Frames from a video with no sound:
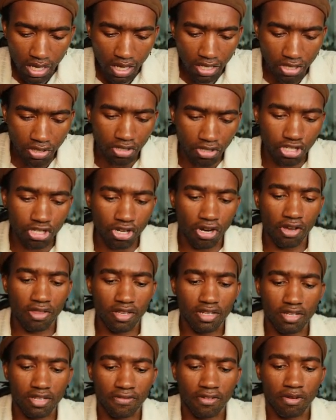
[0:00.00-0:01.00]
It's going to show you
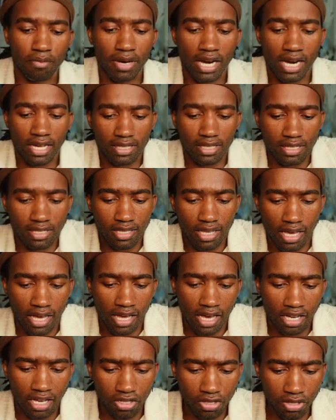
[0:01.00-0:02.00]
the different paths the
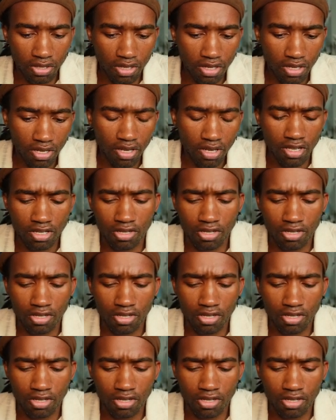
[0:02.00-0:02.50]
AI took.